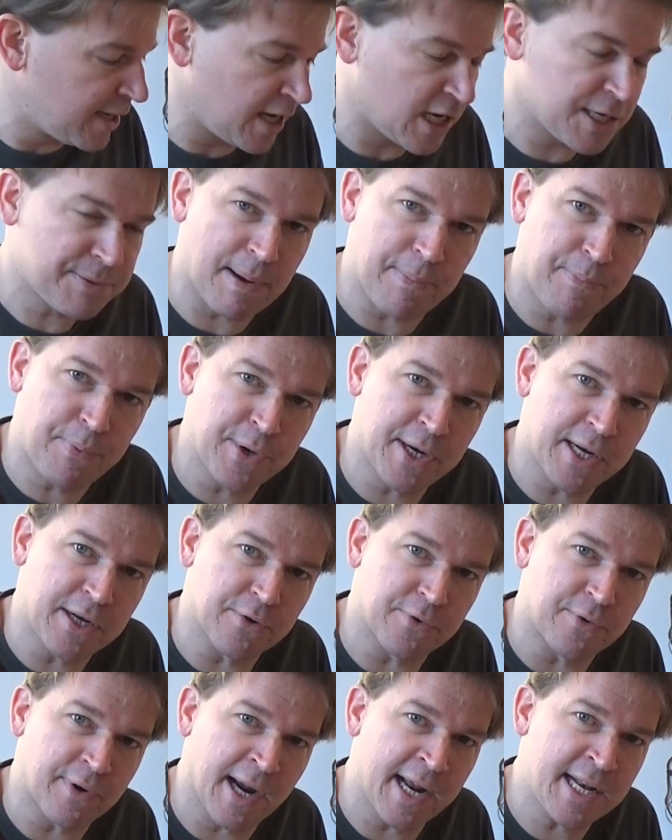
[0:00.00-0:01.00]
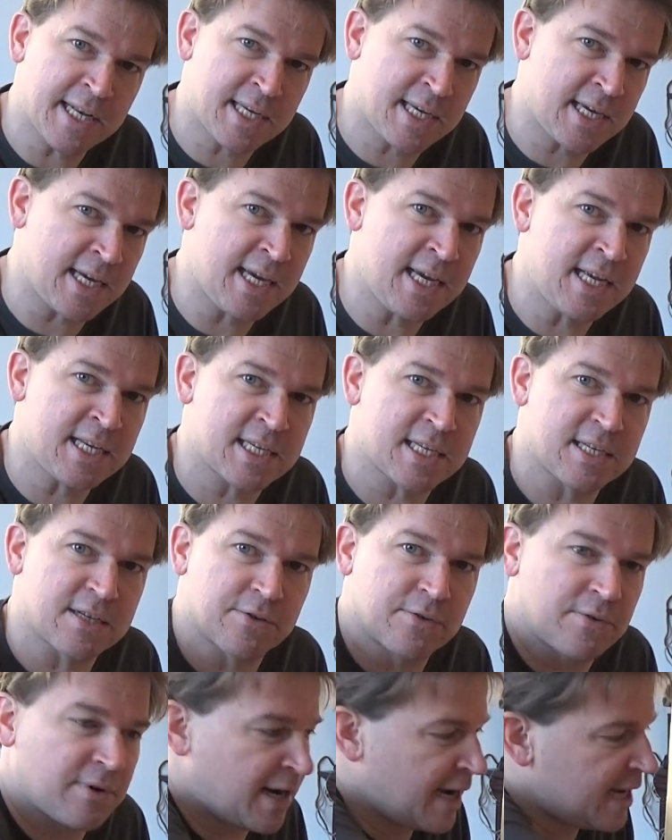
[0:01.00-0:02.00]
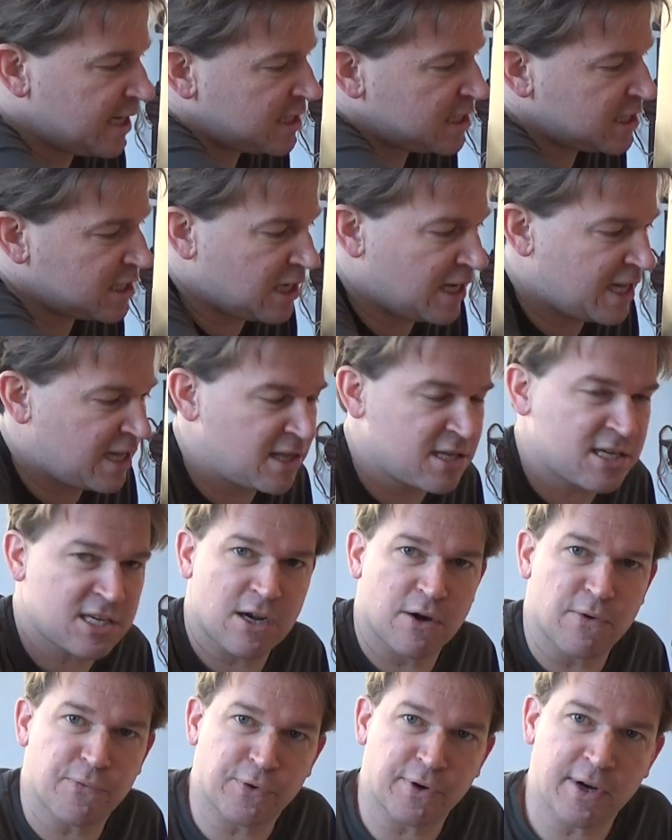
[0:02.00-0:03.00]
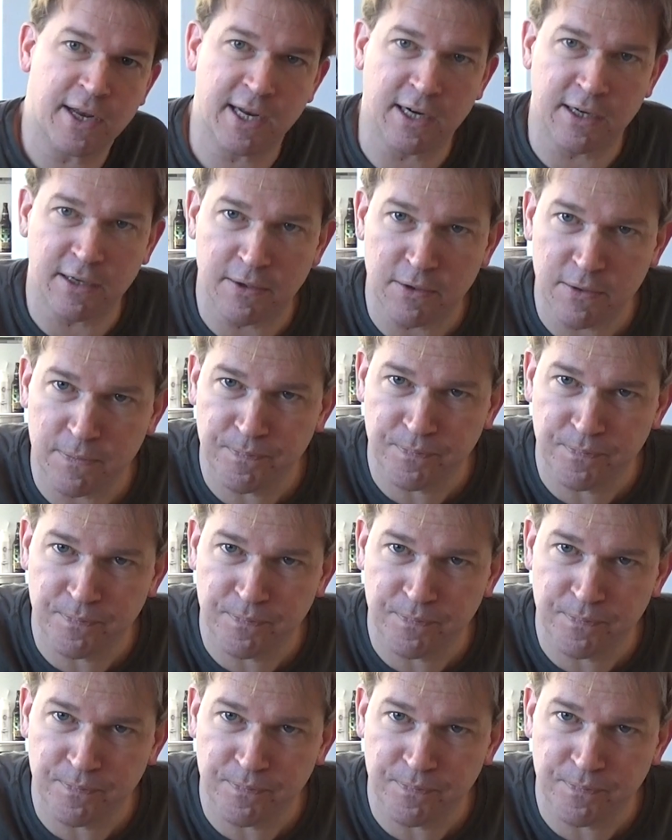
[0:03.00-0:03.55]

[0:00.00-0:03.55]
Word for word: is by putting the right keys in the right slits over here.